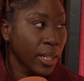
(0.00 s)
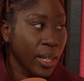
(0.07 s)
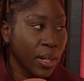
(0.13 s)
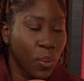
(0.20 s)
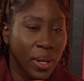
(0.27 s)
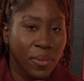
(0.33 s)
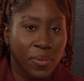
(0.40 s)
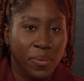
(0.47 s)
a
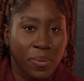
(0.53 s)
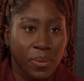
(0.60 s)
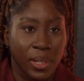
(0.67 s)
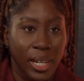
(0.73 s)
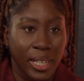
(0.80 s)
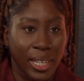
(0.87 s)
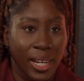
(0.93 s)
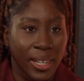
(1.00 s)
win
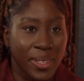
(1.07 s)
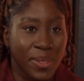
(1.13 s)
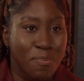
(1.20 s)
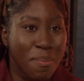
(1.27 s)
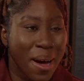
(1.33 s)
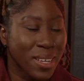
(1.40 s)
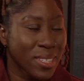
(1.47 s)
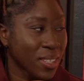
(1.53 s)
like that is
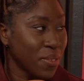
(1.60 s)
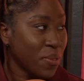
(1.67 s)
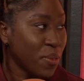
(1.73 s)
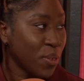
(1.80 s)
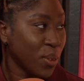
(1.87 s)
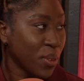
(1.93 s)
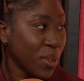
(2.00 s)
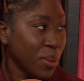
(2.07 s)
massive
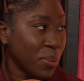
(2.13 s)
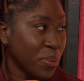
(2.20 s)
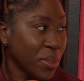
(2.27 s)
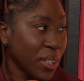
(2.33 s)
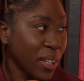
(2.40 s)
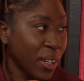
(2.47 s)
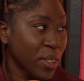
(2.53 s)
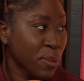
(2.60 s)
for them,
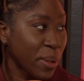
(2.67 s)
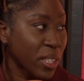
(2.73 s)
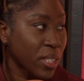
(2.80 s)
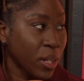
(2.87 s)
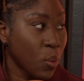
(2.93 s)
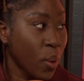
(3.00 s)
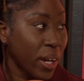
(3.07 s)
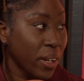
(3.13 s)
especially
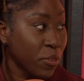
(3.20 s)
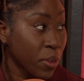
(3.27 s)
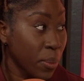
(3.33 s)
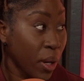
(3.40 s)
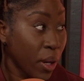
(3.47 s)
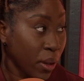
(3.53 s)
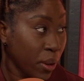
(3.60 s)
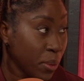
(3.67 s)
away from
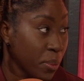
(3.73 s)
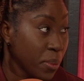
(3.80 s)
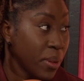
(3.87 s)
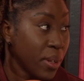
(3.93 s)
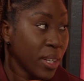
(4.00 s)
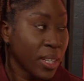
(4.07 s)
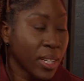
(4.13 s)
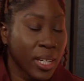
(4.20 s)
home,
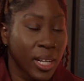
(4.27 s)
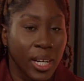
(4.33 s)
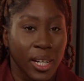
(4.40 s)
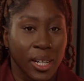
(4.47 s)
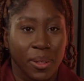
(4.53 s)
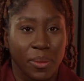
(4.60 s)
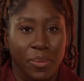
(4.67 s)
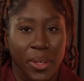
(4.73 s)

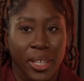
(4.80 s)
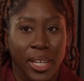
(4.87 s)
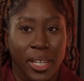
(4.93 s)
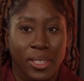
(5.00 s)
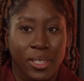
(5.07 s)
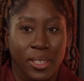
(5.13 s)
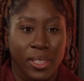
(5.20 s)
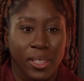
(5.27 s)

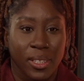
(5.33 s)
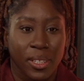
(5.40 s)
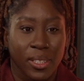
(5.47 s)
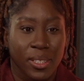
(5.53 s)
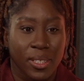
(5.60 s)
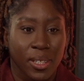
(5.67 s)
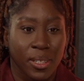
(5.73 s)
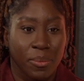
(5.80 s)
against a
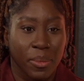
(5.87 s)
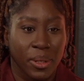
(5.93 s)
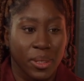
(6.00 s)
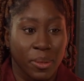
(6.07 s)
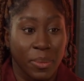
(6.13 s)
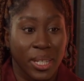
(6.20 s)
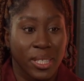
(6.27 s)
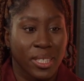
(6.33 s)

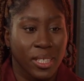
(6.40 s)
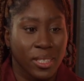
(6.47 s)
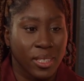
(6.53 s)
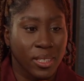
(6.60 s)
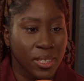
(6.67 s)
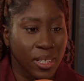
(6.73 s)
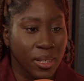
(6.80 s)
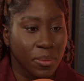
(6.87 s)
Man City
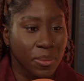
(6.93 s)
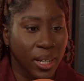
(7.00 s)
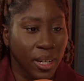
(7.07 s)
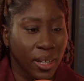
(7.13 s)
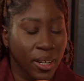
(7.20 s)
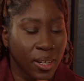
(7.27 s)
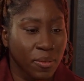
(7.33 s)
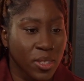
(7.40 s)
team that
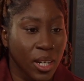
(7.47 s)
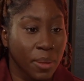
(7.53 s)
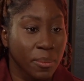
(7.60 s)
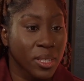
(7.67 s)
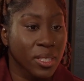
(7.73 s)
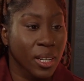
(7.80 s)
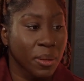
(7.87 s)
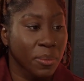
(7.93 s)
have time
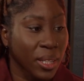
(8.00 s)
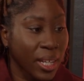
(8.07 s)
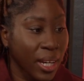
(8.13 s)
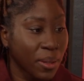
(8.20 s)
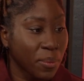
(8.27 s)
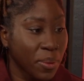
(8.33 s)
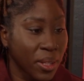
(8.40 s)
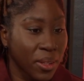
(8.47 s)
and time
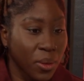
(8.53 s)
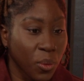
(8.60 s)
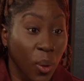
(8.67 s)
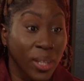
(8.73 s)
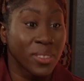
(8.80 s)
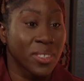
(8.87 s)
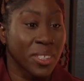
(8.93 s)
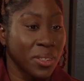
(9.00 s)
again been the
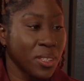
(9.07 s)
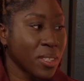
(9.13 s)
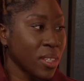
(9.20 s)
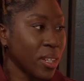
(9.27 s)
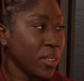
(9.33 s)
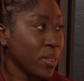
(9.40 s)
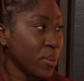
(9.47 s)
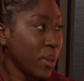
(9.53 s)
ones in the
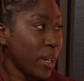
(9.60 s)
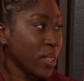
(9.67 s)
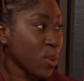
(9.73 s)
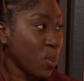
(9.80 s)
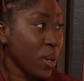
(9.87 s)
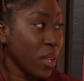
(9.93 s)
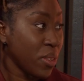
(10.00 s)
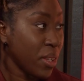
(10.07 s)
title race
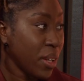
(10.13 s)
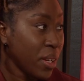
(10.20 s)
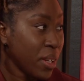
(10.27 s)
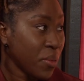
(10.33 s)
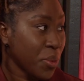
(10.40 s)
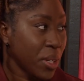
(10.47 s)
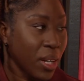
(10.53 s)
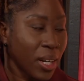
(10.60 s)
with
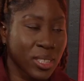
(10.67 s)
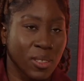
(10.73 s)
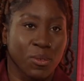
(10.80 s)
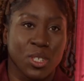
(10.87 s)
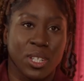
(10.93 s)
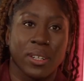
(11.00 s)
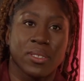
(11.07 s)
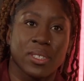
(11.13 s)
the likes of
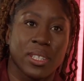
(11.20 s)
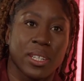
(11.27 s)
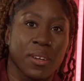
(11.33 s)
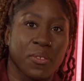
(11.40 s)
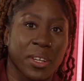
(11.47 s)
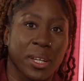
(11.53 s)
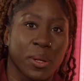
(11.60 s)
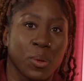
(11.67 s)
Chelsea. I
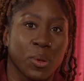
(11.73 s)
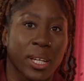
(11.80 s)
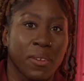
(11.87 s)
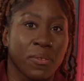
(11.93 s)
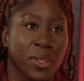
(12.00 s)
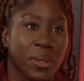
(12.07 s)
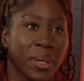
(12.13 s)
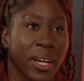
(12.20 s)
think it will give
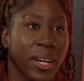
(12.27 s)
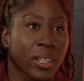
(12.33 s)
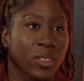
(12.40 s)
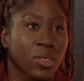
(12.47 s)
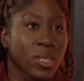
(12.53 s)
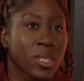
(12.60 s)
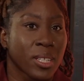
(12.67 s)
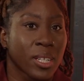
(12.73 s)
them that
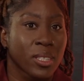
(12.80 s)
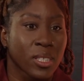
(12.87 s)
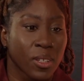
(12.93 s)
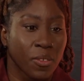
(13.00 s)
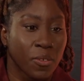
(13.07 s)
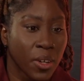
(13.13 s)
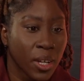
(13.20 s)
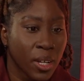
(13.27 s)
extra sense
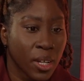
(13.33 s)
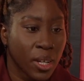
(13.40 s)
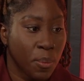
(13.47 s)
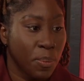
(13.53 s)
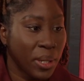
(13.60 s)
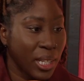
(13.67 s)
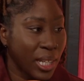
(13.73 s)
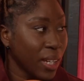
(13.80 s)
of
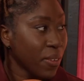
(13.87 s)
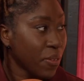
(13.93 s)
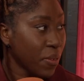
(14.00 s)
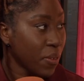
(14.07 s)
belief